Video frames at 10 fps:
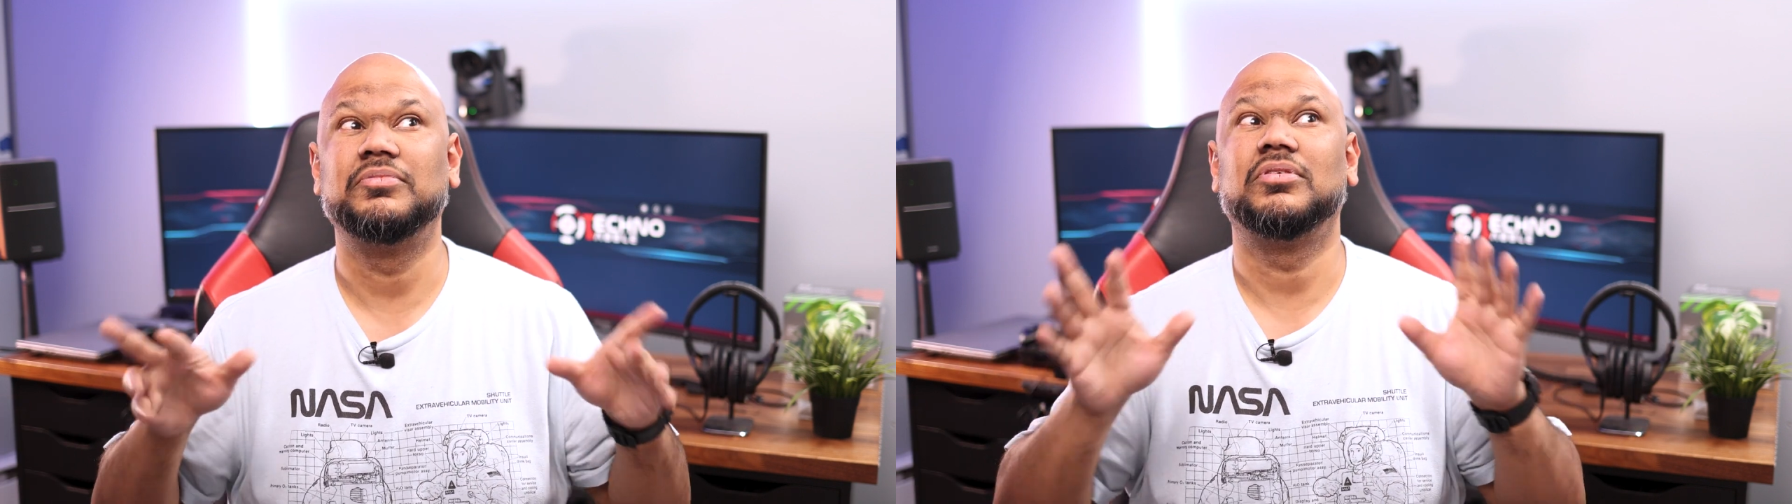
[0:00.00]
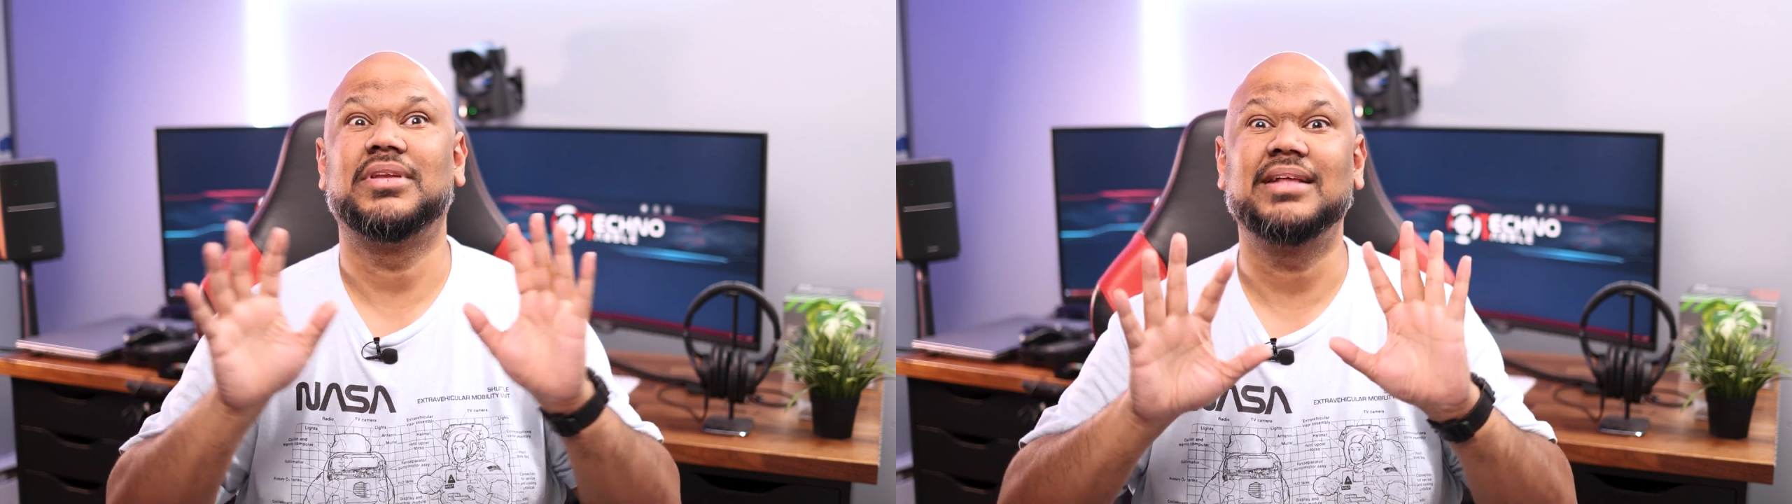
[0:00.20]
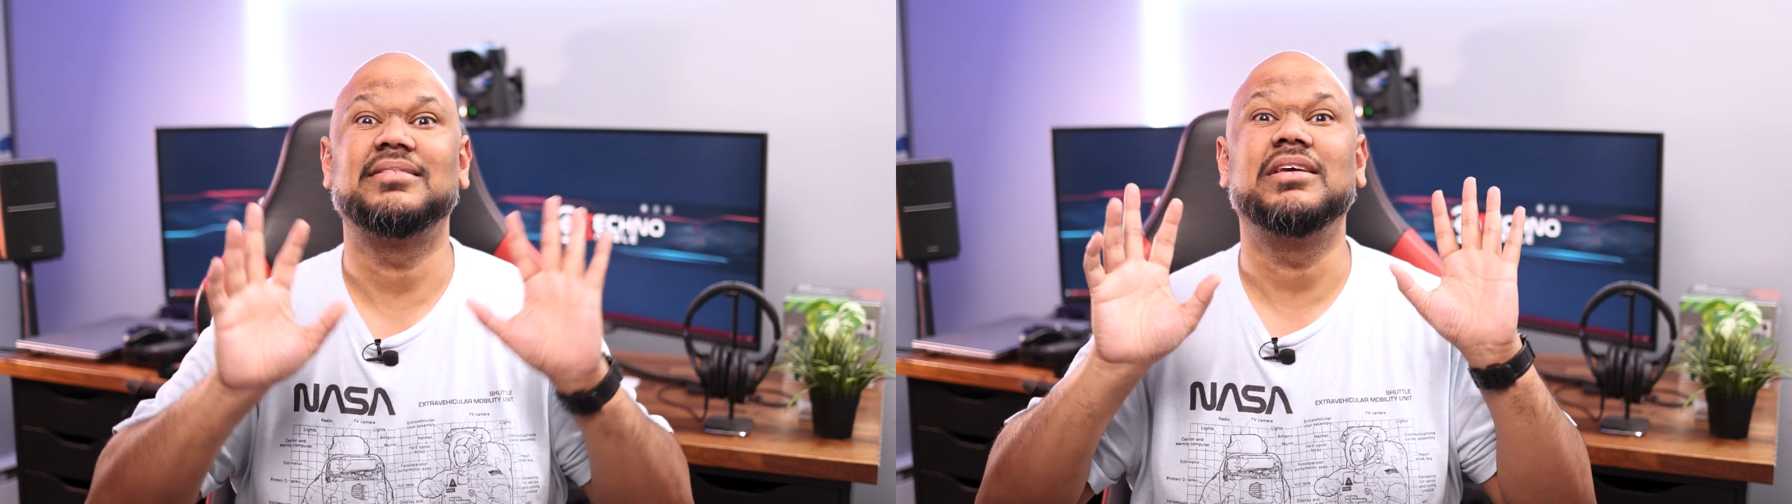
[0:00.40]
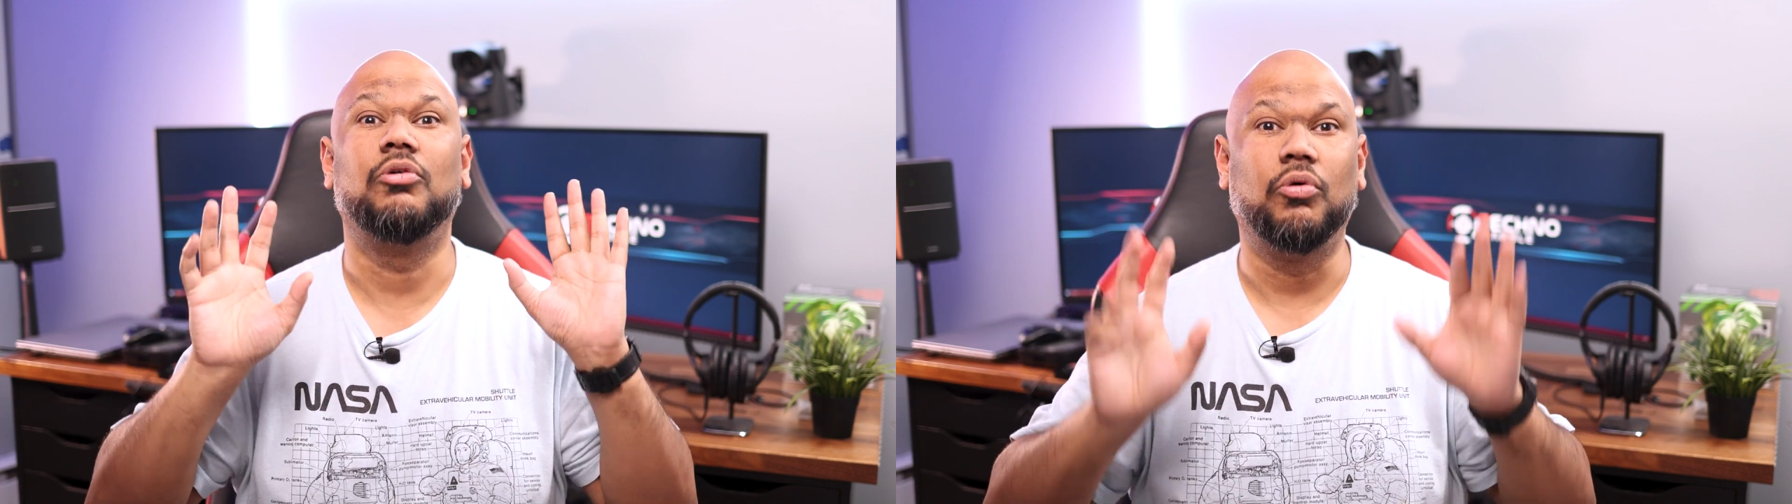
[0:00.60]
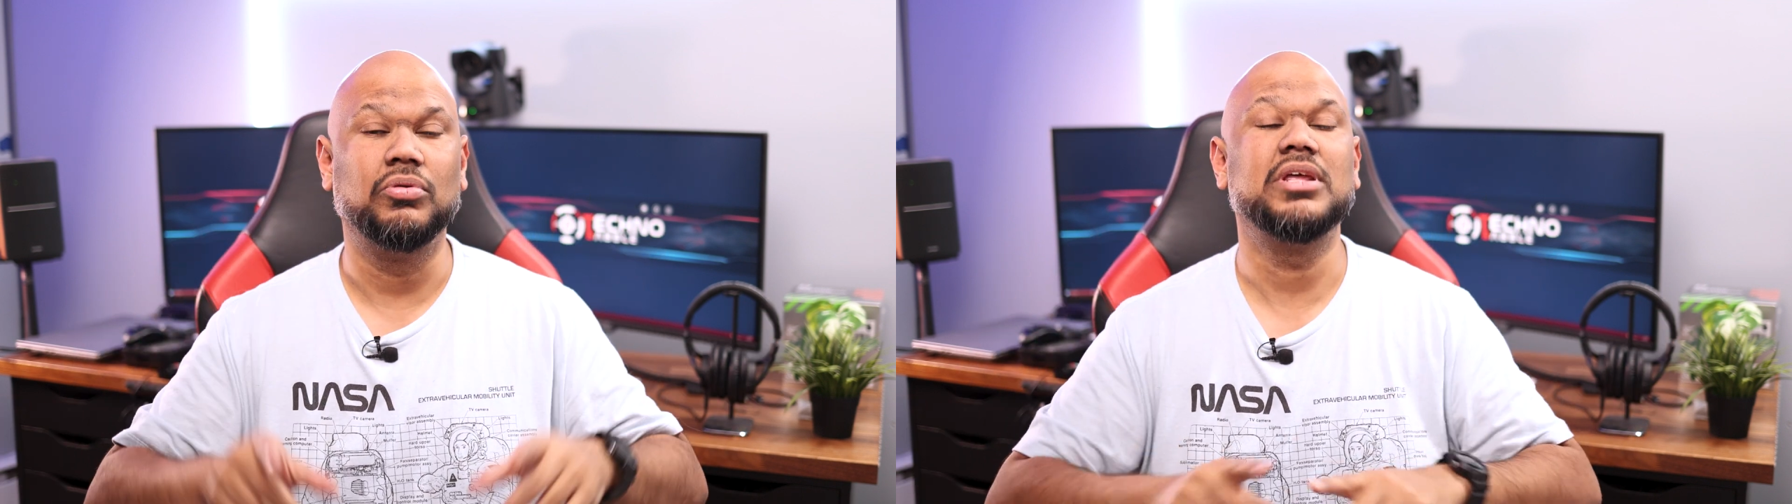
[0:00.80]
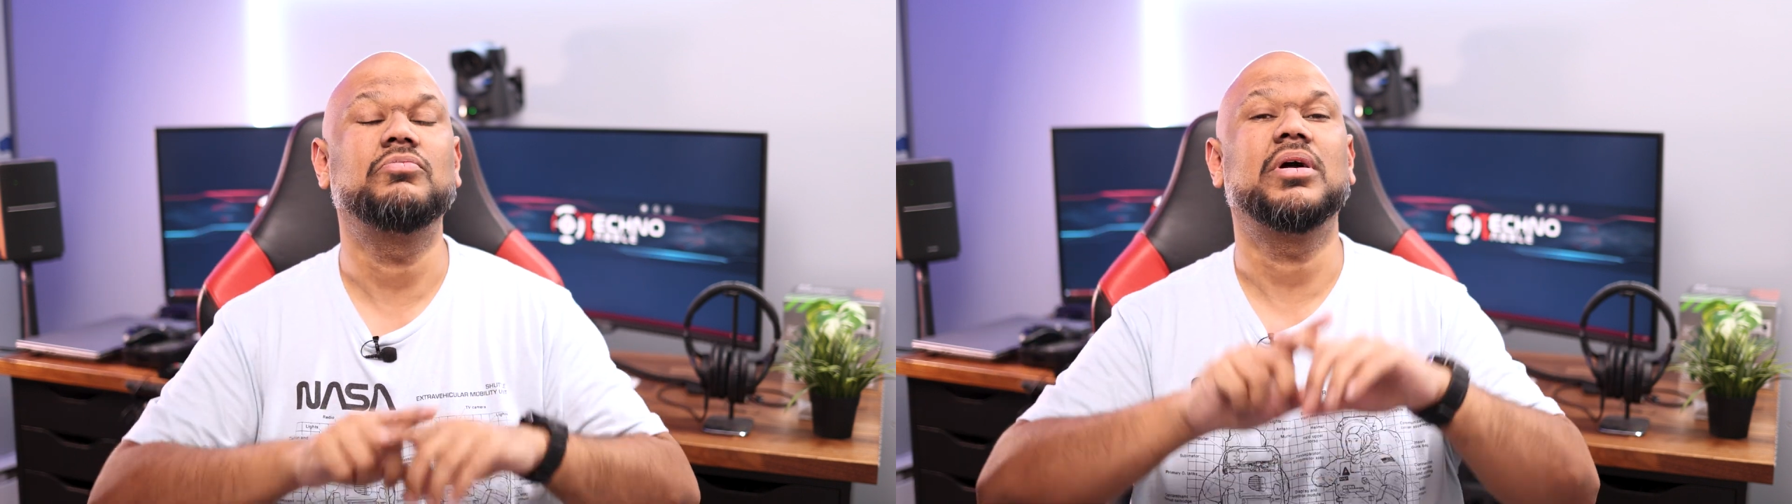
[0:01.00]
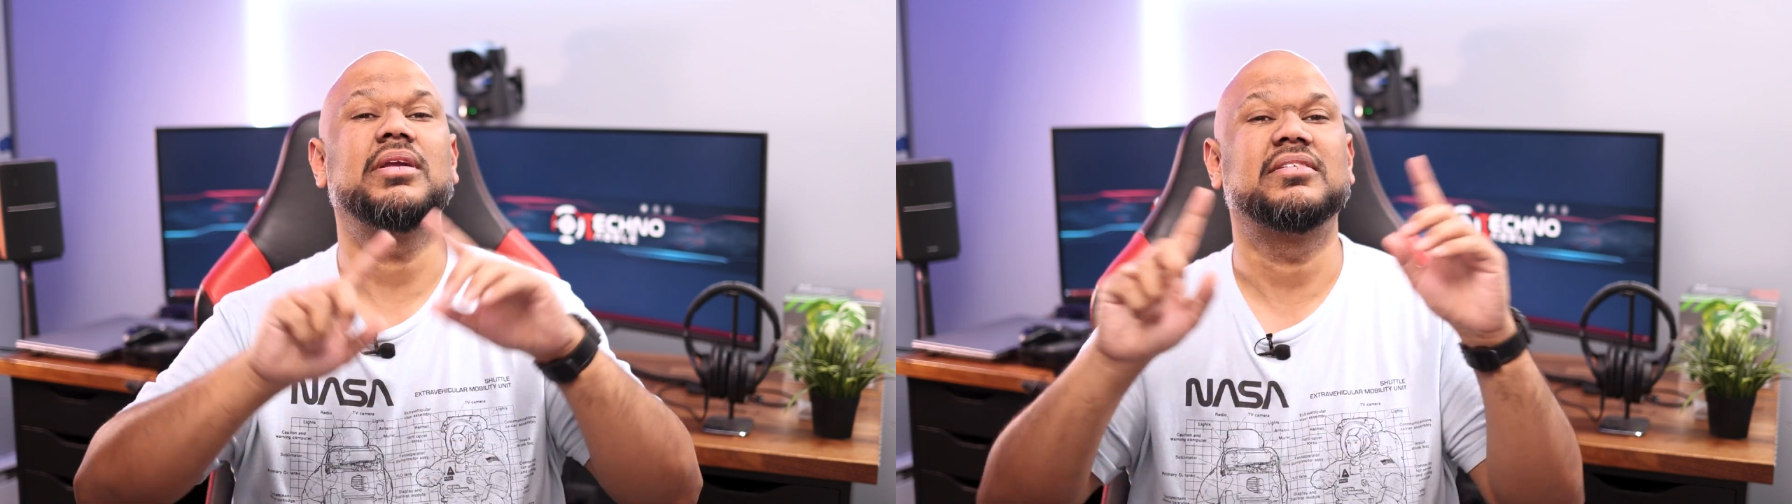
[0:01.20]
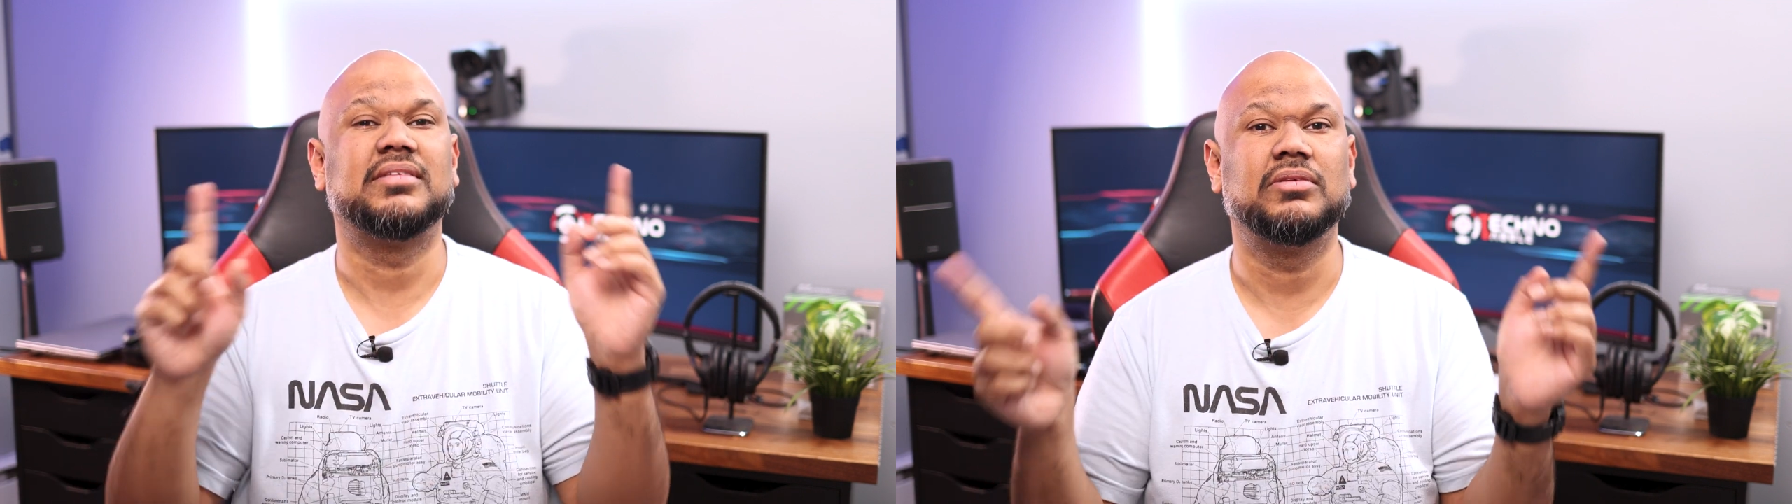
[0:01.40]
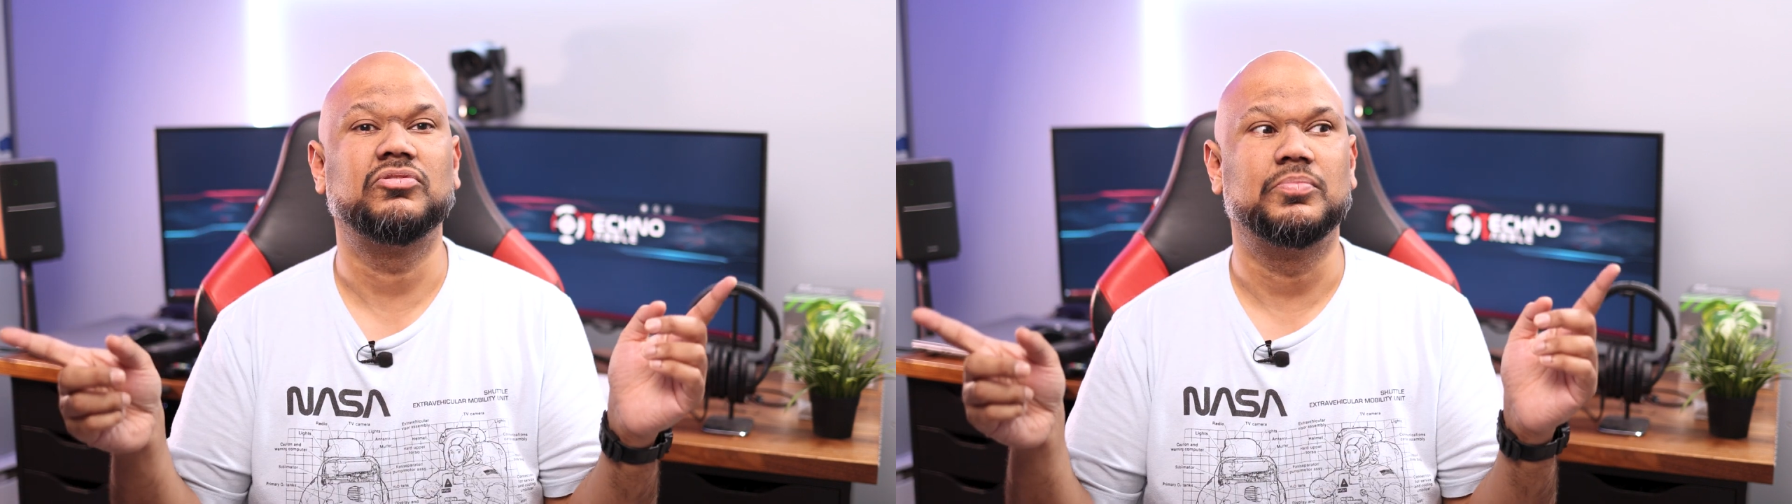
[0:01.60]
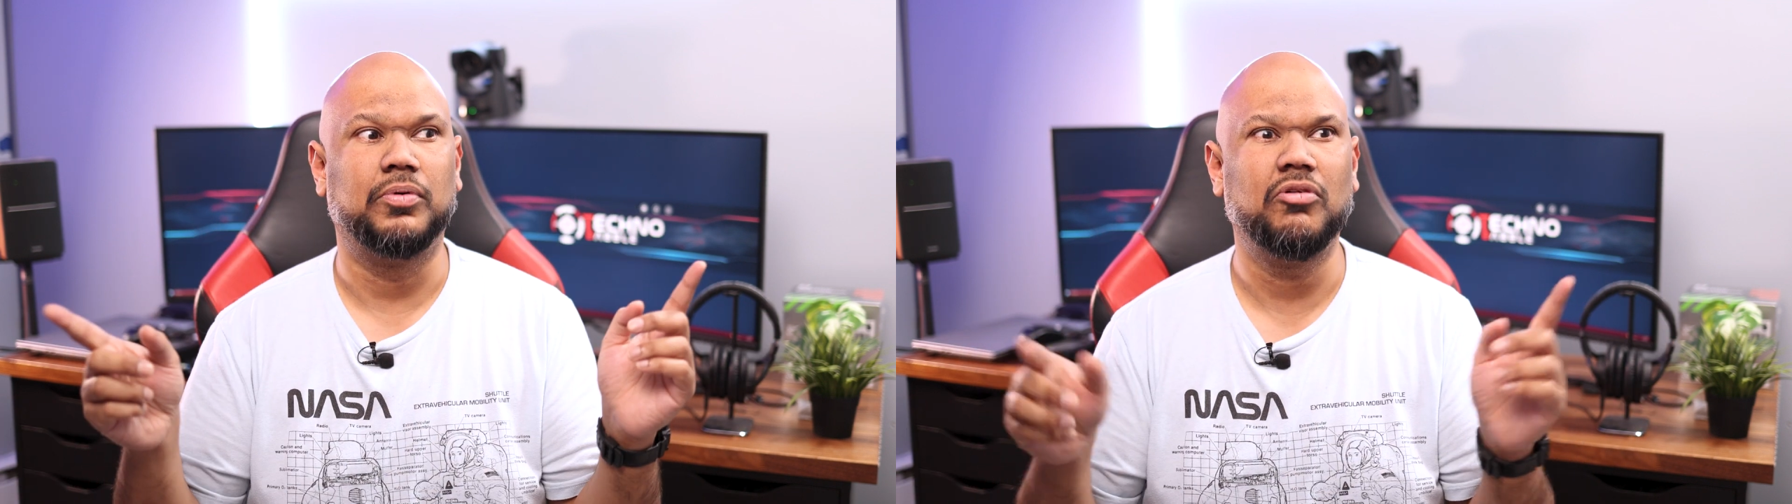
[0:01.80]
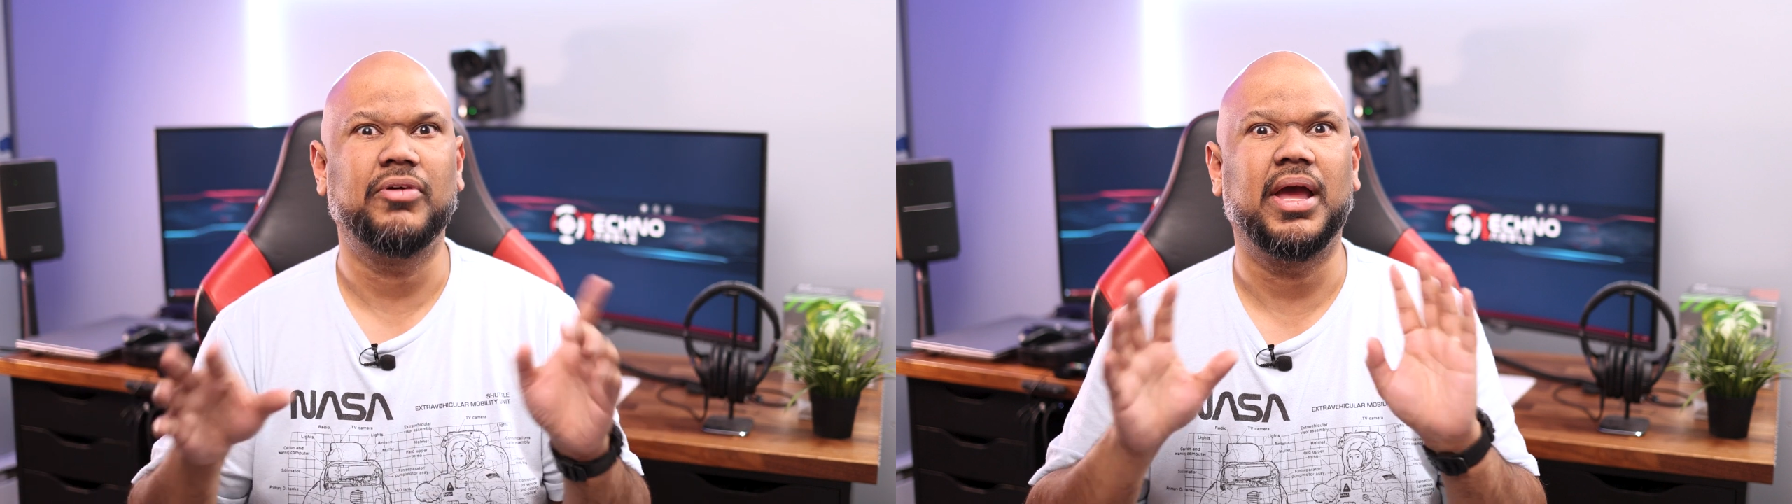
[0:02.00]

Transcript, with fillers: So that's the only one that sends to both